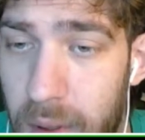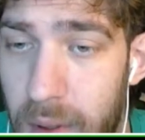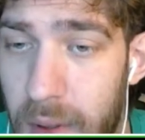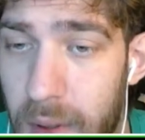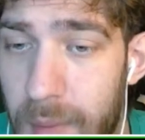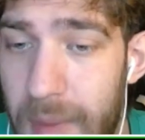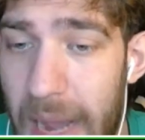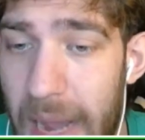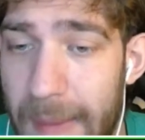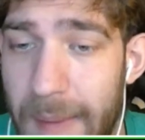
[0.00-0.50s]

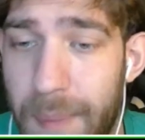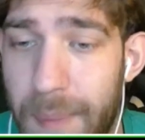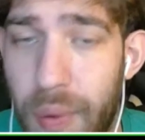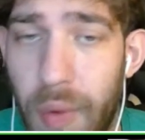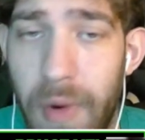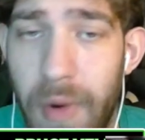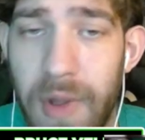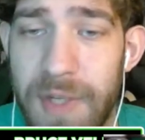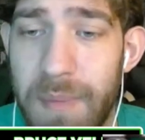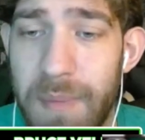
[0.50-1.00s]
Bobby
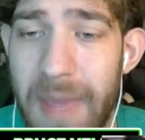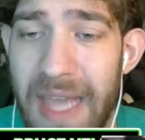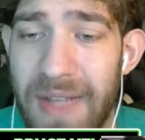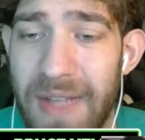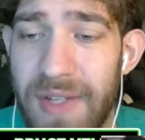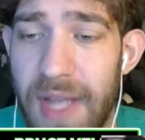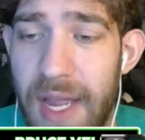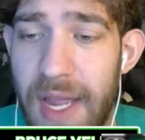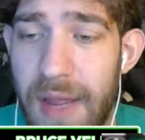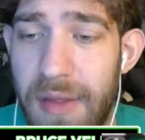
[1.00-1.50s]
Portis
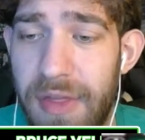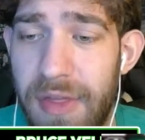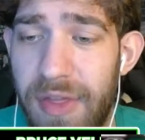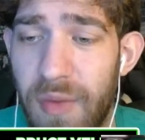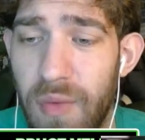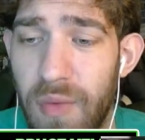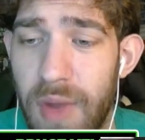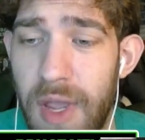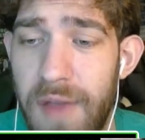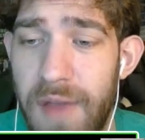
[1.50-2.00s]
makes a
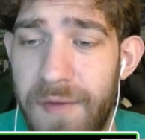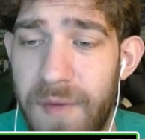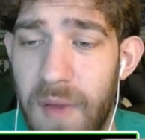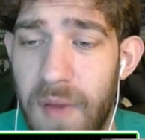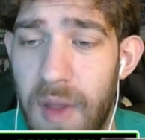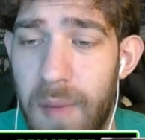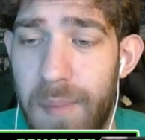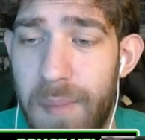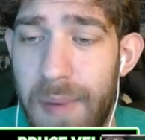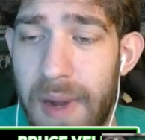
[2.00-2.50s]
three for
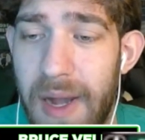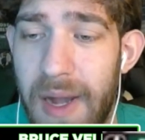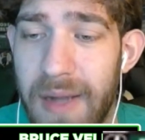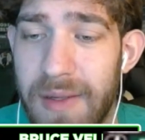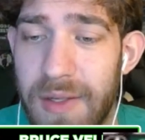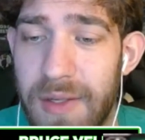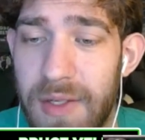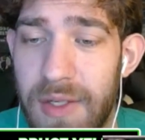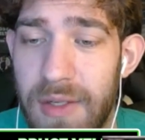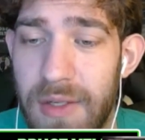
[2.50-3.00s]
the
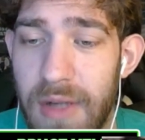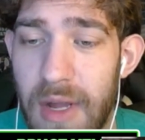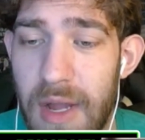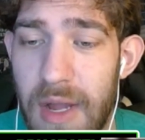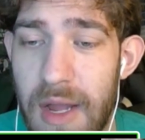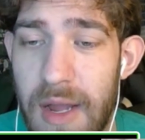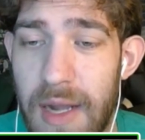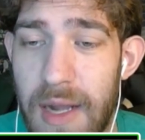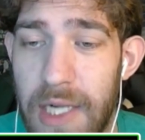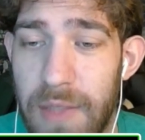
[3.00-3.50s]
Bucks
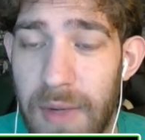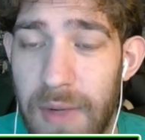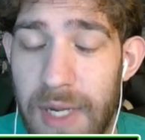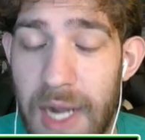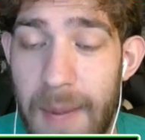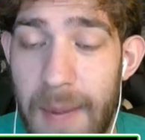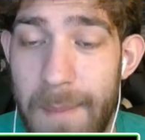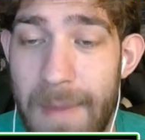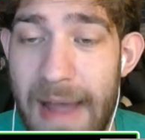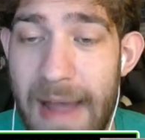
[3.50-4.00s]
as we
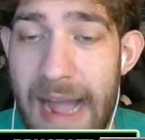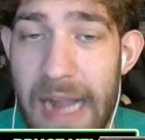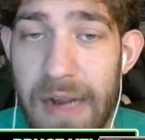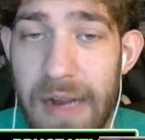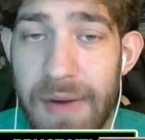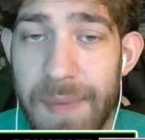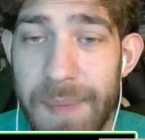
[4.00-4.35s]
come back